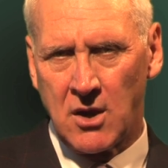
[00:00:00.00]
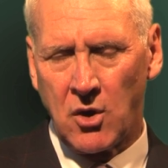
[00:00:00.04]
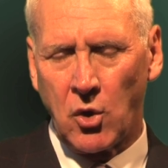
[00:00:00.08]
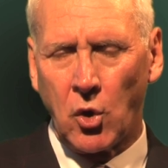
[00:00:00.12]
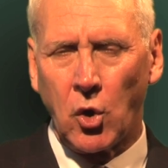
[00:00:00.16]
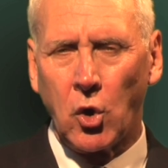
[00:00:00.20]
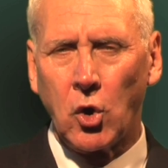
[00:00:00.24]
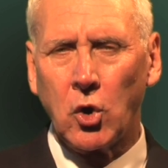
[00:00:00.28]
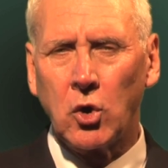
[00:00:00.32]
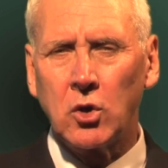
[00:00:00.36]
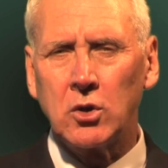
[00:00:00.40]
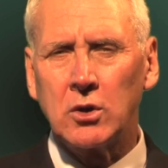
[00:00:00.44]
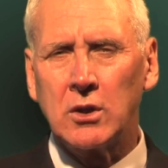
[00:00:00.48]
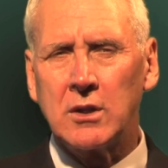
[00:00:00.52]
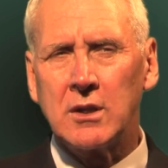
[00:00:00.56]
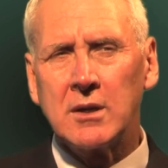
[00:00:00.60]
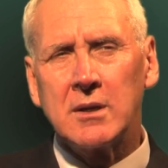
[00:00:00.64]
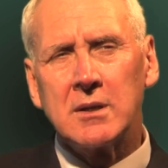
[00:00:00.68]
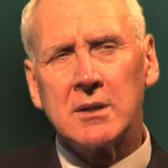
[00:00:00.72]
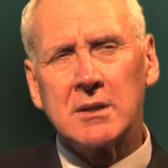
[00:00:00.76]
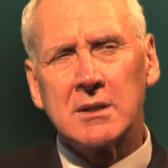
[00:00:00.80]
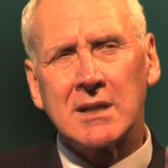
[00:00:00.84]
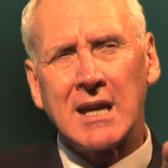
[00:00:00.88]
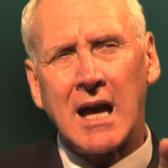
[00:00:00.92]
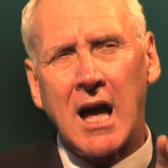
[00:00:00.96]
all
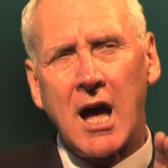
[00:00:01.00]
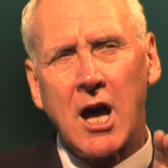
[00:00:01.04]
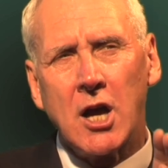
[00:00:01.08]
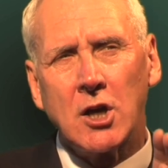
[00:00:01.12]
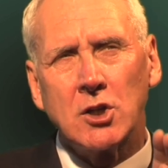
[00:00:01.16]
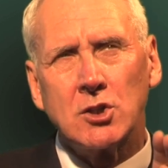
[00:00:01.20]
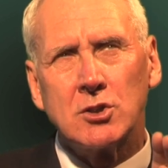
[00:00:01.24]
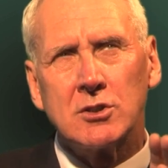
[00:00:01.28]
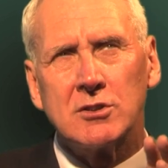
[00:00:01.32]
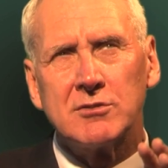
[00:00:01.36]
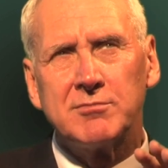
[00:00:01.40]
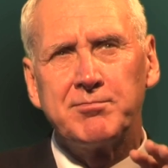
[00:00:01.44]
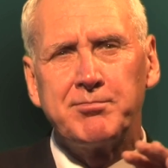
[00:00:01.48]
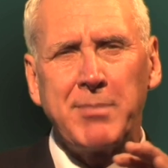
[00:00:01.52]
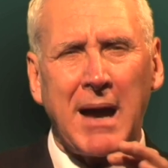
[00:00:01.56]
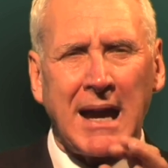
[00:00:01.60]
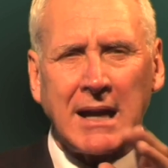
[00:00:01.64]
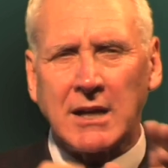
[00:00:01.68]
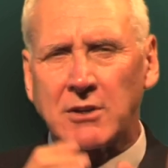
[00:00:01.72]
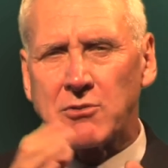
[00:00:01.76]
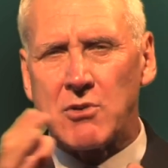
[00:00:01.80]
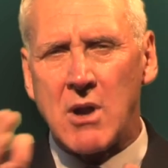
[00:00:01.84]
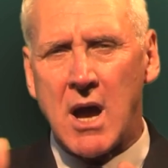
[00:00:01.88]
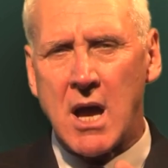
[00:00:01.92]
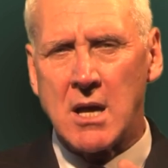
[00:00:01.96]
the kind of
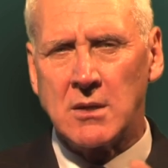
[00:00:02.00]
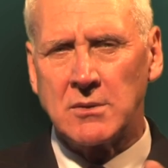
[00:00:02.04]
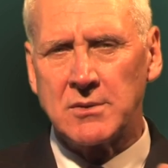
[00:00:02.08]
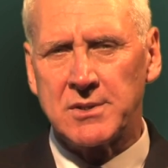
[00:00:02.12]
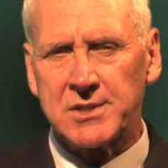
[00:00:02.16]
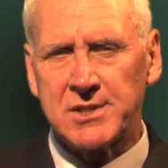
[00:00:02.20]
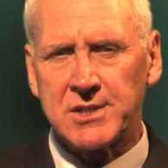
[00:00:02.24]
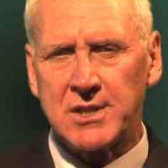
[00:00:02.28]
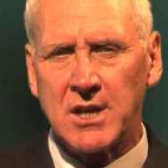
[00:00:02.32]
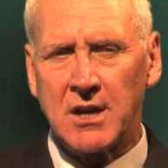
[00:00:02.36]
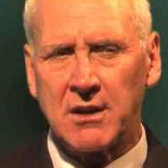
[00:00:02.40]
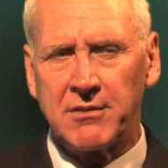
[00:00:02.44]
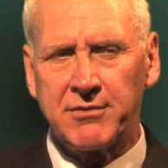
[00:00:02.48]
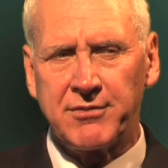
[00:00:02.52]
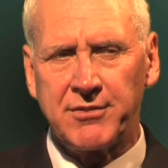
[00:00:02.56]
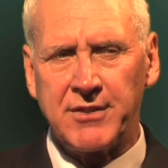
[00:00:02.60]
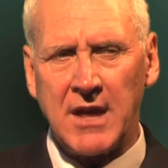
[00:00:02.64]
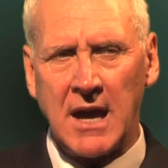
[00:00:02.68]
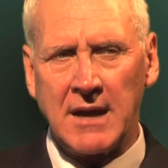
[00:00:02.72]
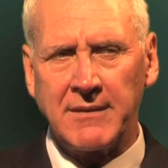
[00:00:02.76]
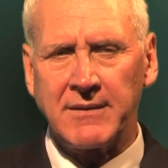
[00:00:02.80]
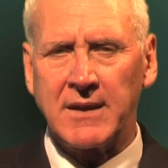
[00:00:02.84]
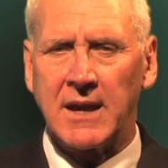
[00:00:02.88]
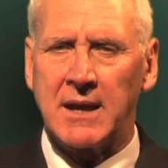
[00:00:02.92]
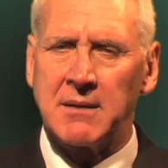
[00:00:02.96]
background stuff
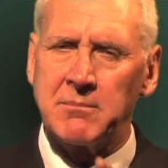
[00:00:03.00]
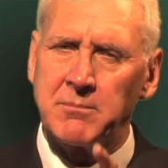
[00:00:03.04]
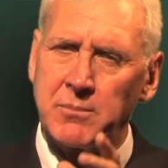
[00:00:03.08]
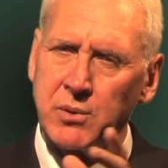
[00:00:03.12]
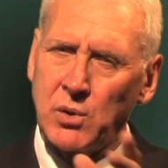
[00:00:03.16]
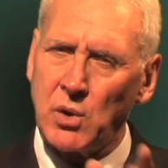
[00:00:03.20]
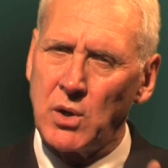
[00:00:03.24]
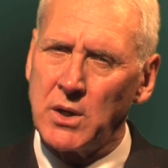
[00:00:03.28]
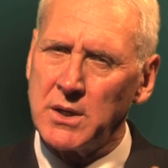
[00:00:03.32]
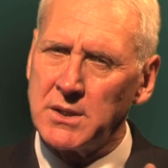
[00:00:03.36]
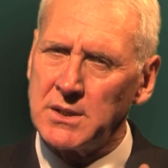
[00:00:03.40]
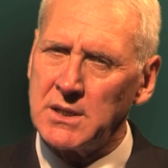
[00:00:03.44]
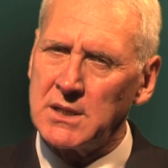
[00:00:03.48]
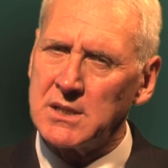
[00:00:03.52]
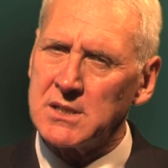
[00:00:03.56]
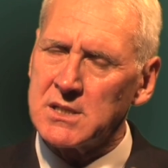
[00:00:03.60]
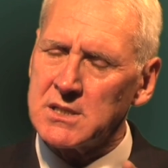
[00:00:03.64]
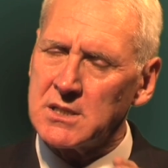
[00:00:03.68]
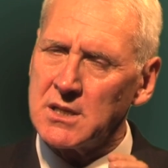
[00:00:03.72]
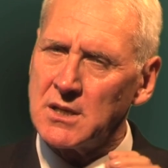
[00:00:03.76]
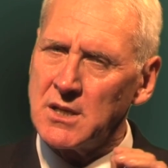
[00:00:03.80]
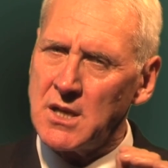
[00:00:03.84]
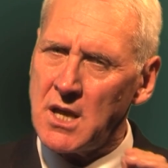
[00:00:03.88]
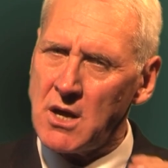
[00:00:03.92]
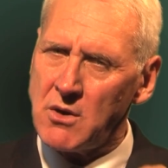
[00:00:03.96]
that the employer needs
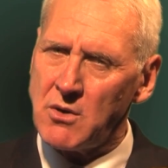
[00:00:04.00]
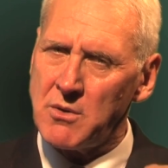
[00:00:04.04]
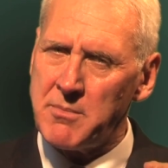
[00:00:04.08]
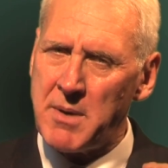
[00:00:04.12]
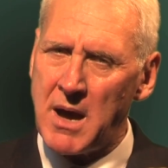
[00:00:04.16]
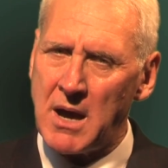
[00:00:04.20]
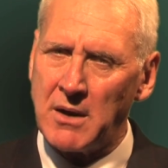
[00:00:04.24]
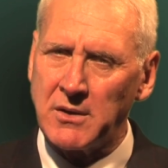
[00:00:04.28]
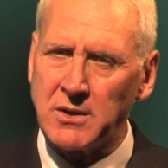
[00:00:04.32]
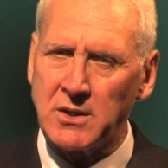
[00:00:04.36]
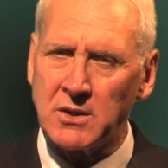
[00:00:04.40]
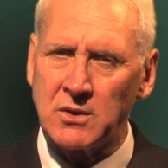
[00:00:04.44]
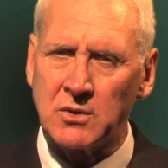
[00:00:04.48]
to know about